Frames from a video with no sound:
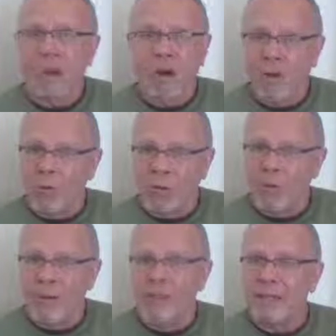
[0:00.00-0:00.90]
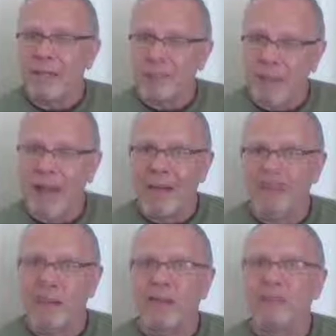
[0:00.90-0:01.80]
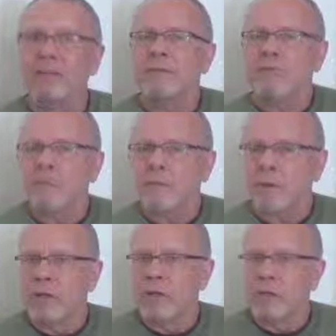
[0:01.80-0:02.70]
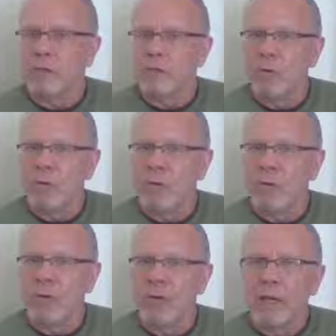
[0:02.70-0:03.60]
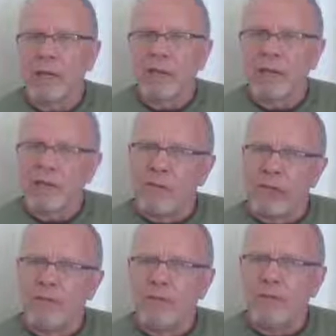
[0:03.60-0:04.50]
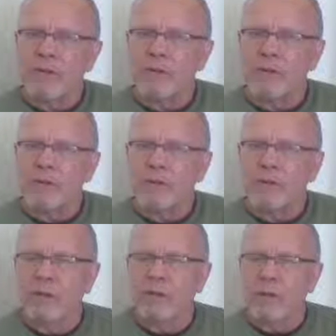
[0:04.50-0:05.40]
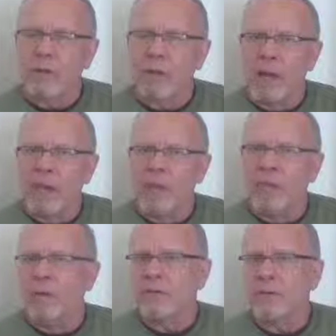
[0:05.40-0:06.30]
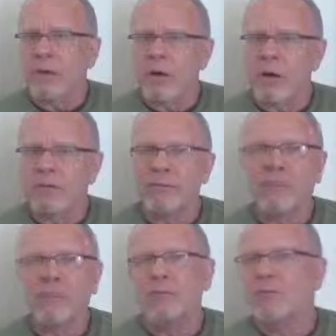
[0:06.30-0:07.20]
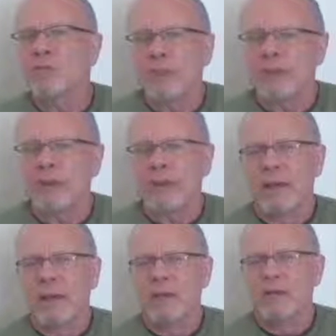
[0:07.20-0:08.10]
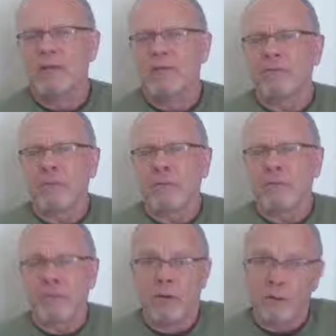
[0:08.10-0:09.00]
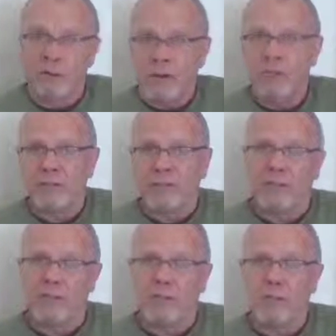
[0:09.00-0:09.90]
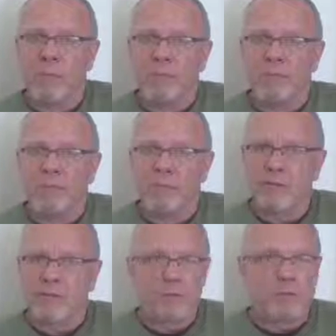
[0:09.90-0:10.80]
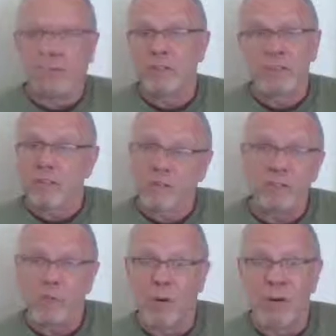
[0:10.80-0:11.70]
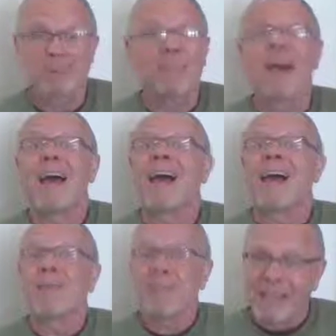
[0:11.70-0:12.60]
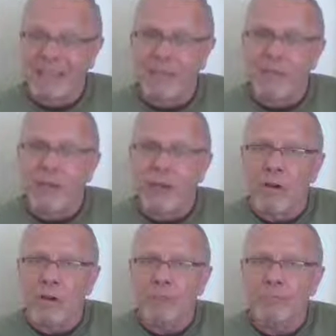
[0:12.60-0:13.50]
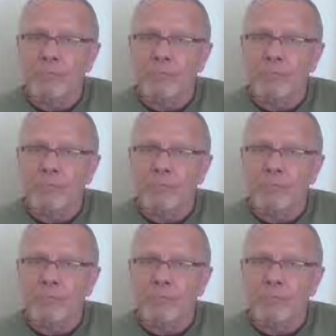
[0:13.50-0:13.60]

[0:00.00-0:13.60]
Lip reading: always a bad thing when it comes to a book. They're not professionally designed or formatted, and therefore often don't look as if they're professionally formatted and designed, which is no surprise because they're not.